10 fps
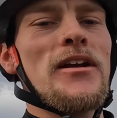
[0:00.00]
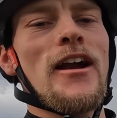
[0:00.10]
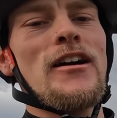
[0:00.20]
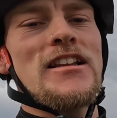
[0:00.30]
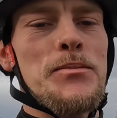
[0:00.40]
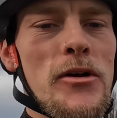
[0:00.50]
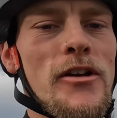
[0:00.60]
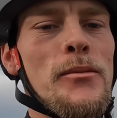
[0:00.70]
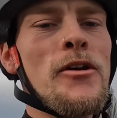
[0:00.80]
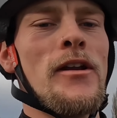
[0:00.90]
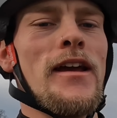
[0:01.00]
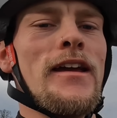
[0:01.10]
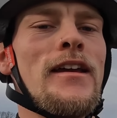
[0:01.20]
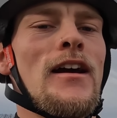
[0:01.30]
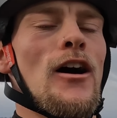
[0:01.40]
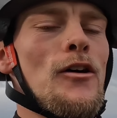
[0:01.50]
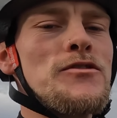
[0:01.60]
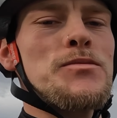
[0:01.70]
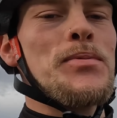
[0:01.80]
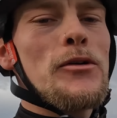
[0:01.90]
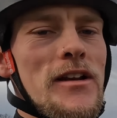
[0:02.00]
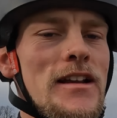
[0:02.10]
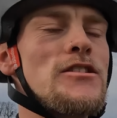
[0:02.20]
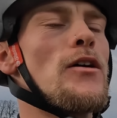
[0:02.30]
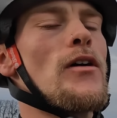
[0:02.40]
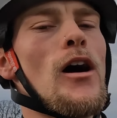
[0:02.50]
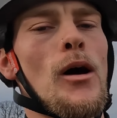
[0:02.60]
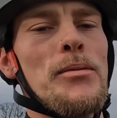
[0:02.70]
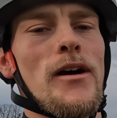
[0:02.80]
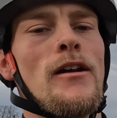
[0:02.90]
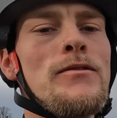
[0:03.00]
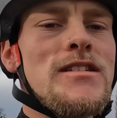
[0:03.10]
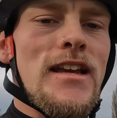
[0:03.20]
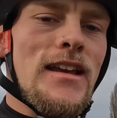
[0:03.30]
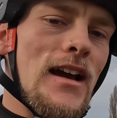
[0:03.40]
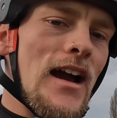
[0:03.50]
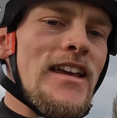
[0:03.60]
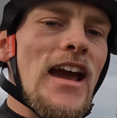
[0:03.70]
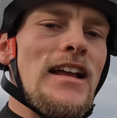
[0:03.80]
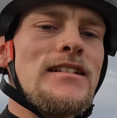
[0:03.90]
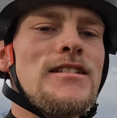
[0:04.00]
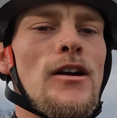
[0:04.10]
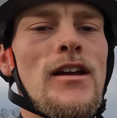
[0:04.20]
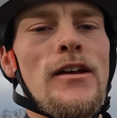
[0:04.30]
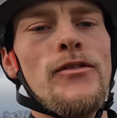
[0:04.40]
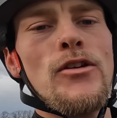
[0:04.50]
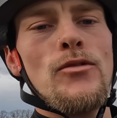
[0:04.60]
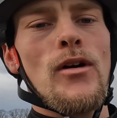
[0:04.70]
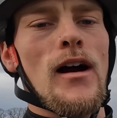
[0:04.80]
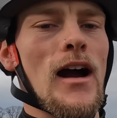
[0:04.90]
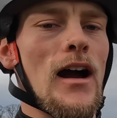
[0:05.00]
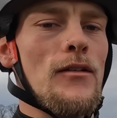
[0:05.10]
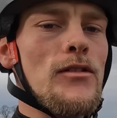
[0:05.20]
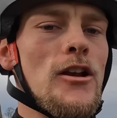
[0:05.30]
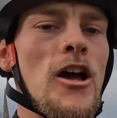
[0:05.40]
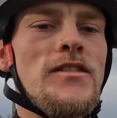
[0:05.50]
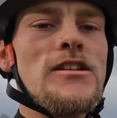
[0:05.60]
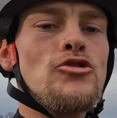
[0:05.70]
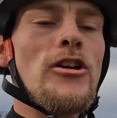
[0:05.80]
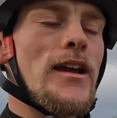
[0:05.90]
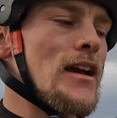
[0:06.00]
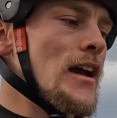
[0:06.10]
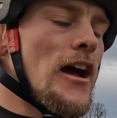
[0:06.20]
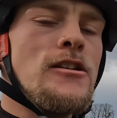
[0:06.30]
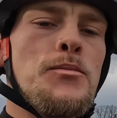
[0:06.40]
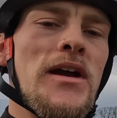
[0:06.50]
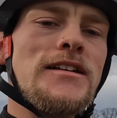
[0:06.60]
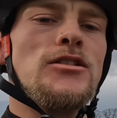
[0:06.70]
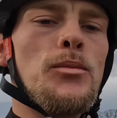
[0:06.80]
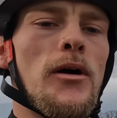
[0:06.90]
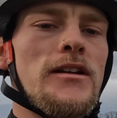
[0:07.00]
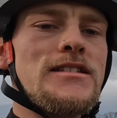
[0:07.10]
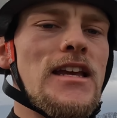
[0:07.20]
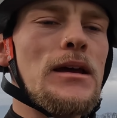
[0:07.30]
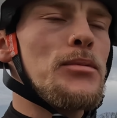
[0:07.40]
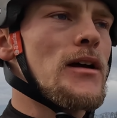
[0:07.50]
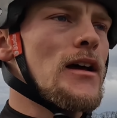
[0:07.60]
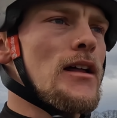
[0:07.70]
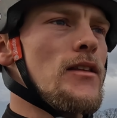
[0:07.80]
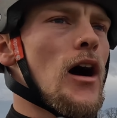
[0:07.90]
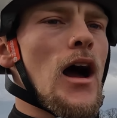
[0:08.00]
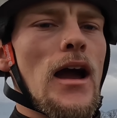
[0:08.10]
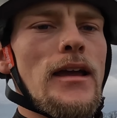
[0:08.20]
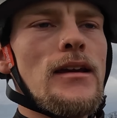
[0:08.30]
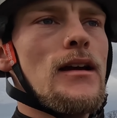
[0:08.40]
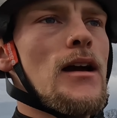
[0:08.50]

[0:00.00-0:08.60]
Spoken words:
it going. Let's build a community of just building each other up. And obviously, again, so if you have learned this trick and you picked up on a tip that I